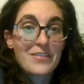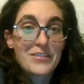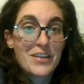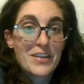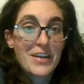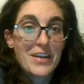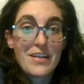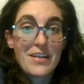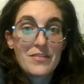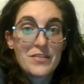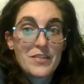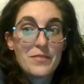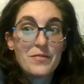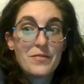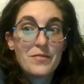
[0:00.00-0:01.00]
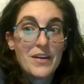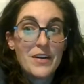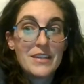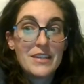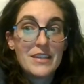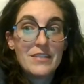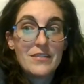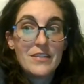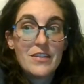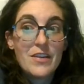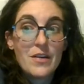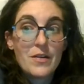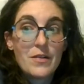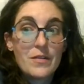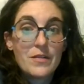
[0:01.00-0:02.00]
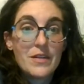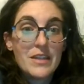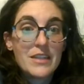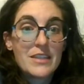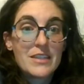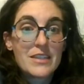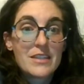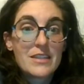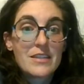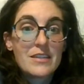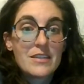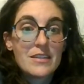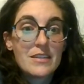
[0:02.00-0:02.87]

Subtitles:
try and have some fun, even though it's